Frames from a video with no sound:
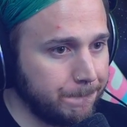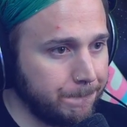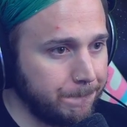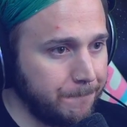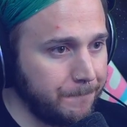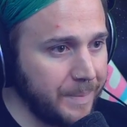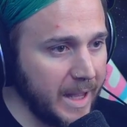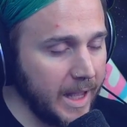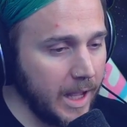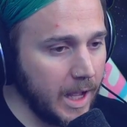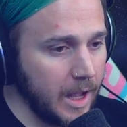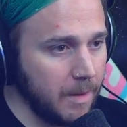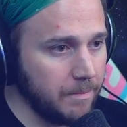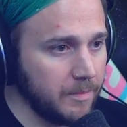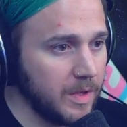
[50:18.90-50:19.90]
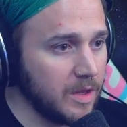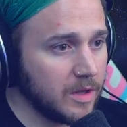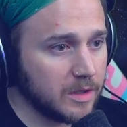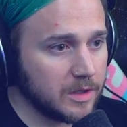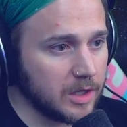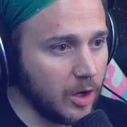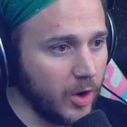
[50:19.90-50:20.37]
Bam.
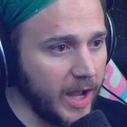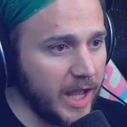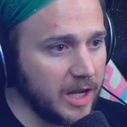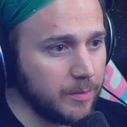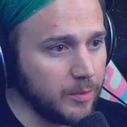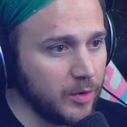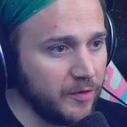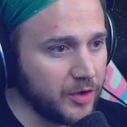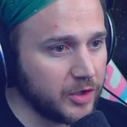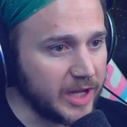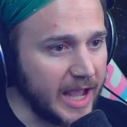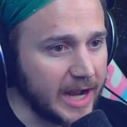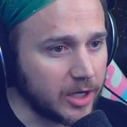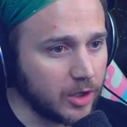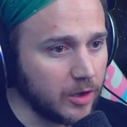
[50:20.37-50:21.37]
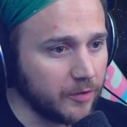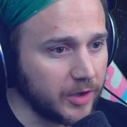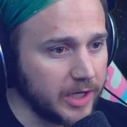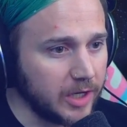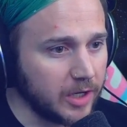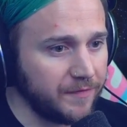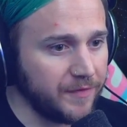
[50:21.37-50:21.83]
Go ahead and move your dagger over
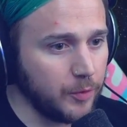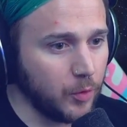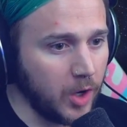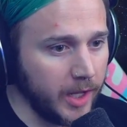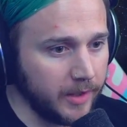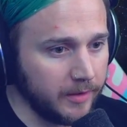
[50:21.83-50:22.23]
here if you want.